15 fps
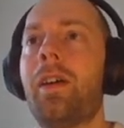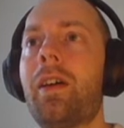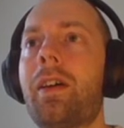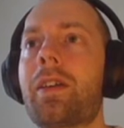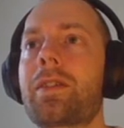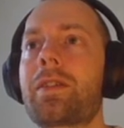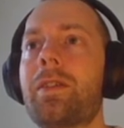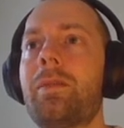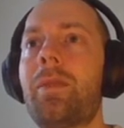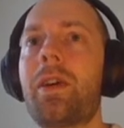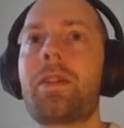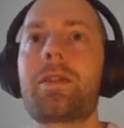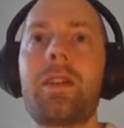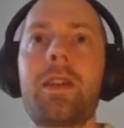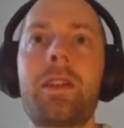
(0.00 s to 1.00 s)

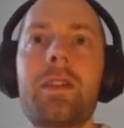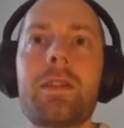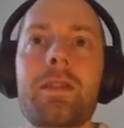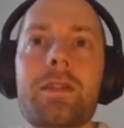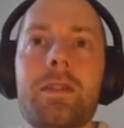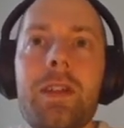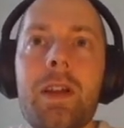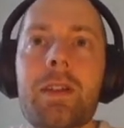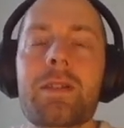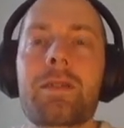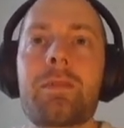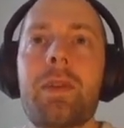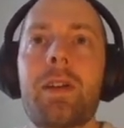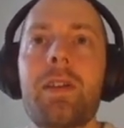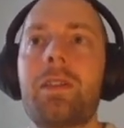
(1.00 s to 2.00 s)
customize like this
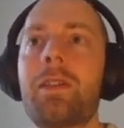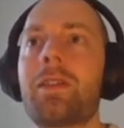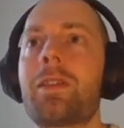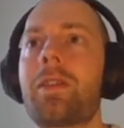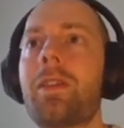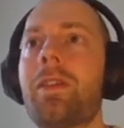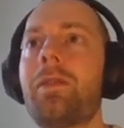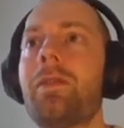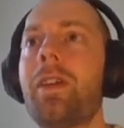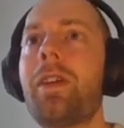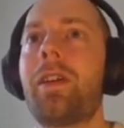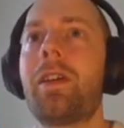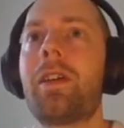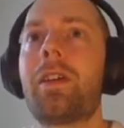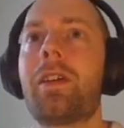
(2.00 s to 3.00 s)
transparency
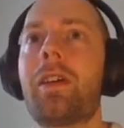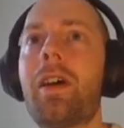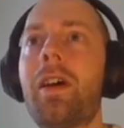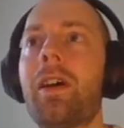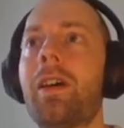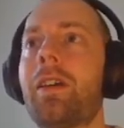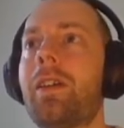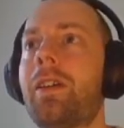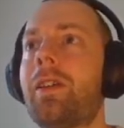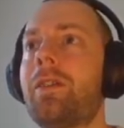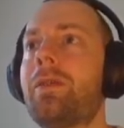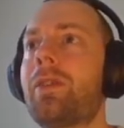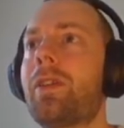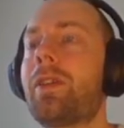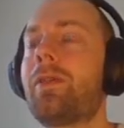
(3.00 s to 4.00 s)
thing, and
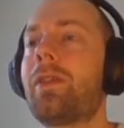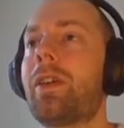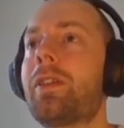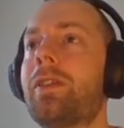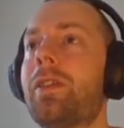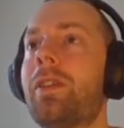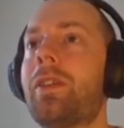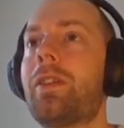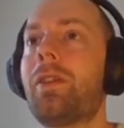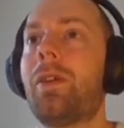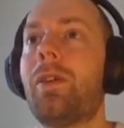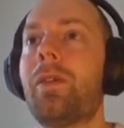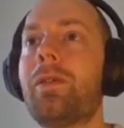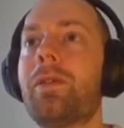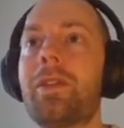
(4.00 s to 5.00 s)
even if I turn it
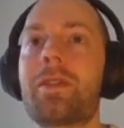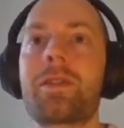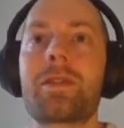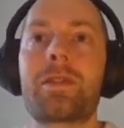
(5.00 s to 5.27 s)
off, it's